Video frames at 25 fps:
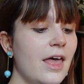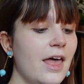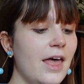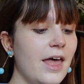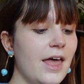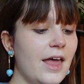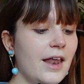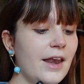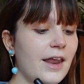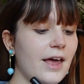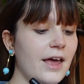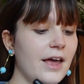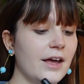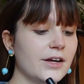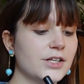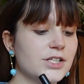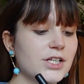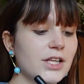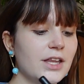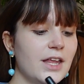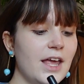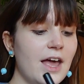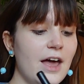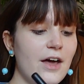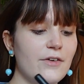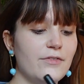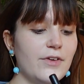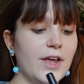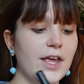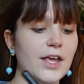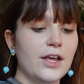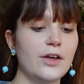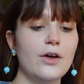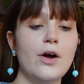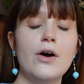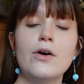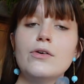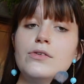And I actually have a
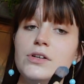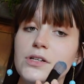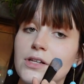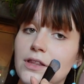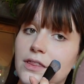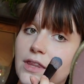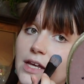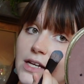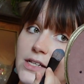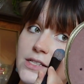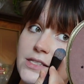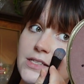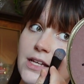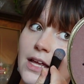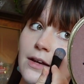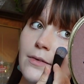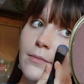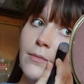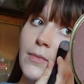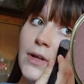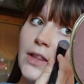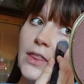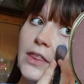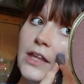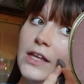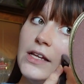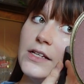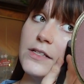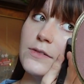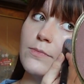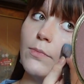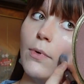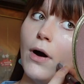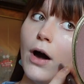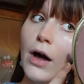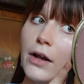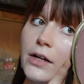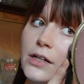coat. They sent me these
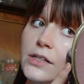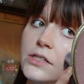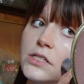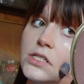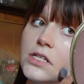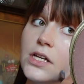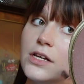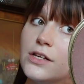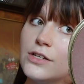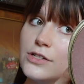bottles